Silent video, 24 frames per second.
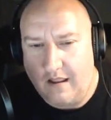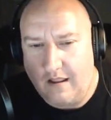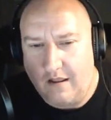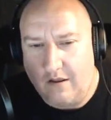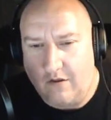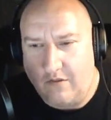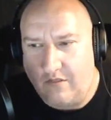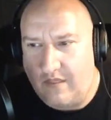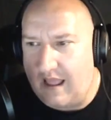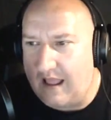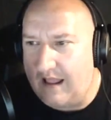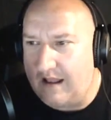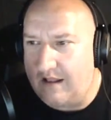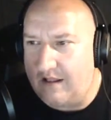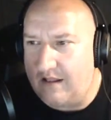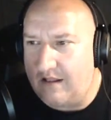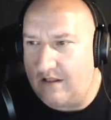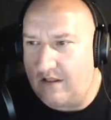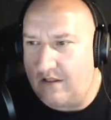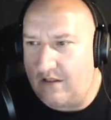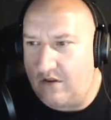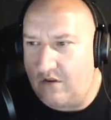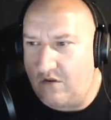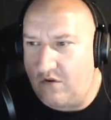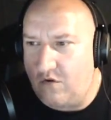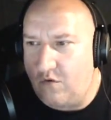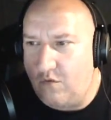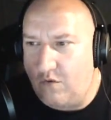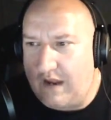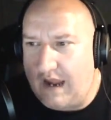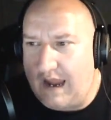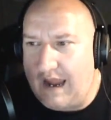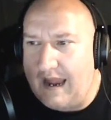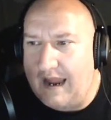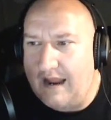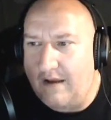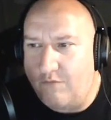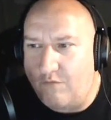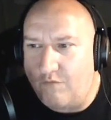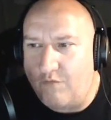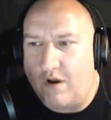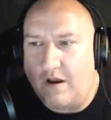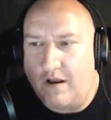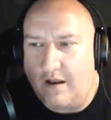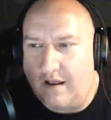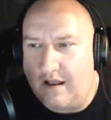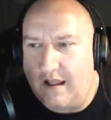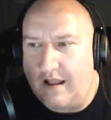That you can't
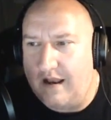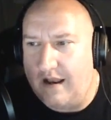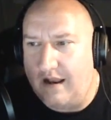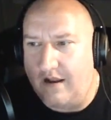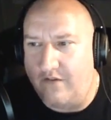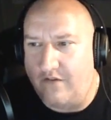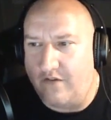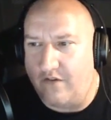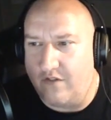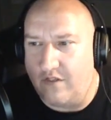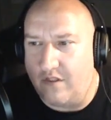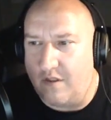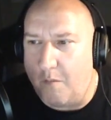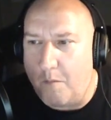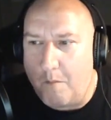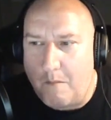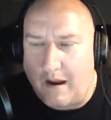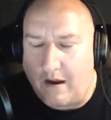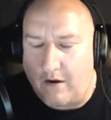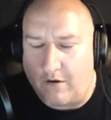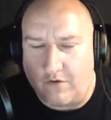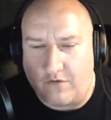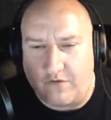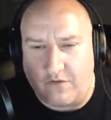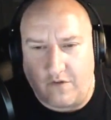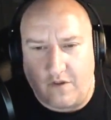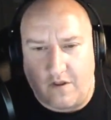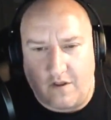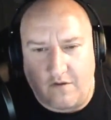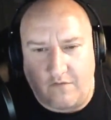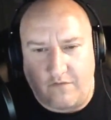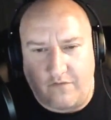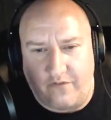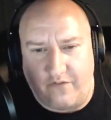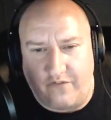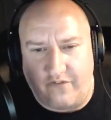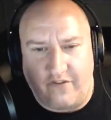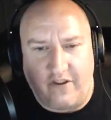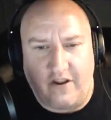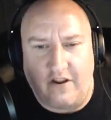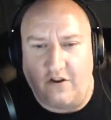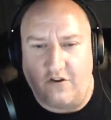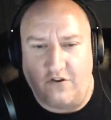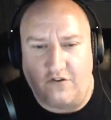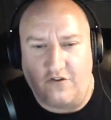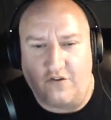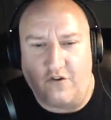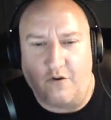run Linux on the Microsoft signature